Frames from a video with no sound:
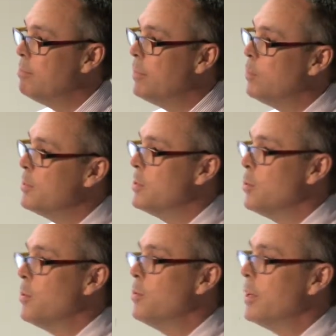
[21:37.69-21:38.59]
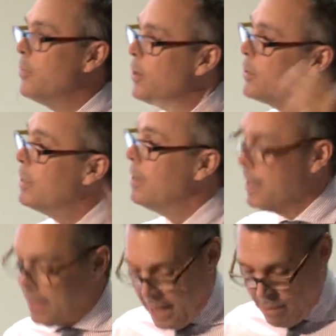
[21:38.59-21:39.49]
Melbourne's Northern Ring Road
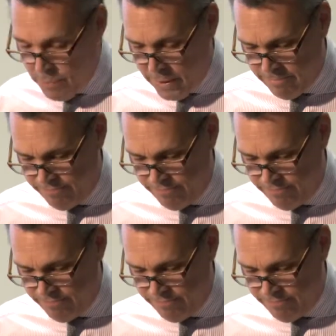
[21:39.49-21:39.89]
and Canberra.